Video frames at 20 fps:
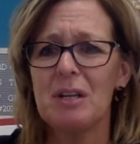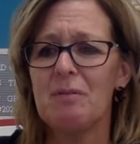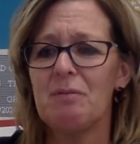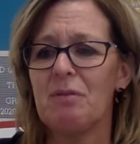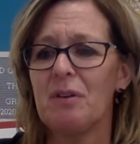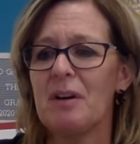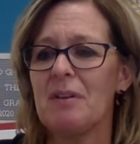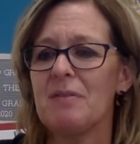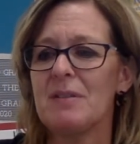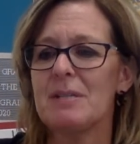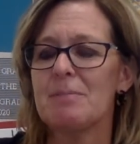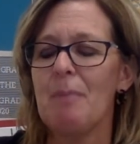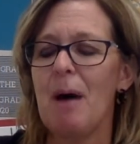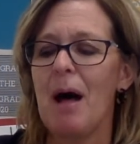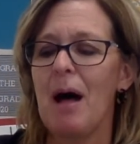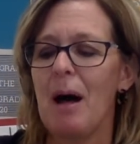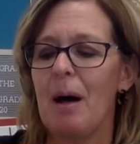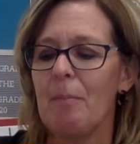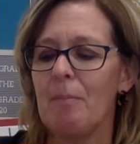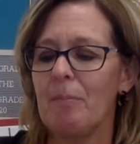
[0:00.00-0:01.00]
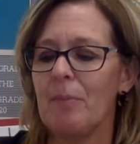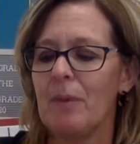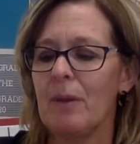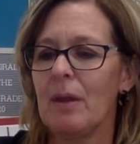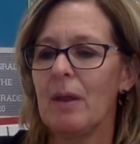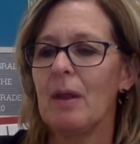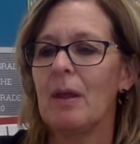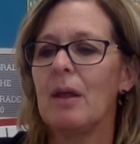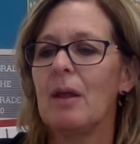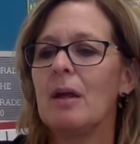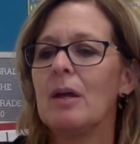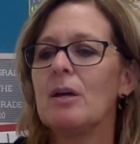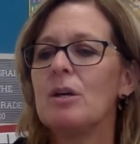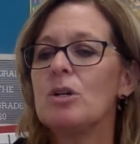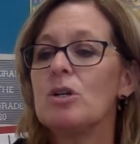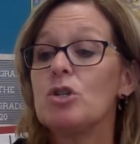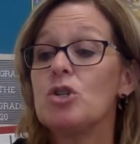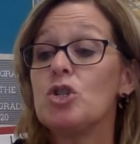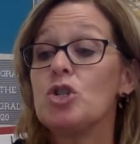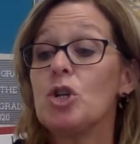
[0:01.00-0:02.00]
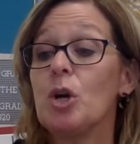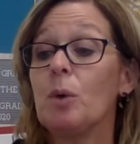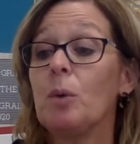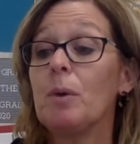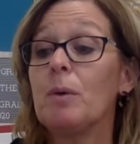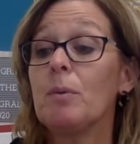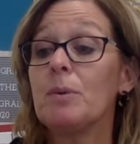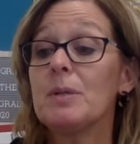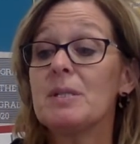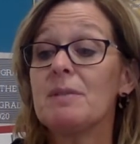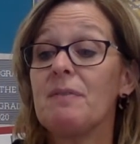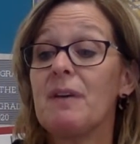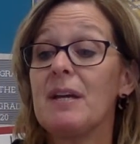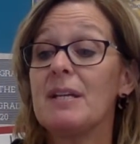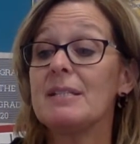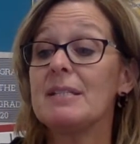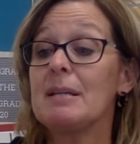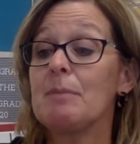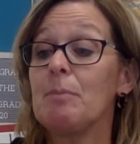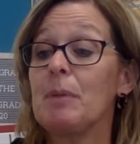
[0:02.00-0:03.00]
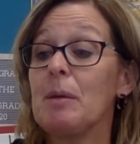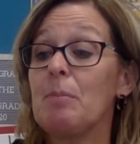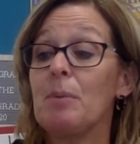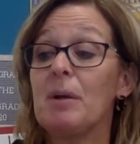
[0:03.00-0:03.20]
in front of his mom? Joey was facing me,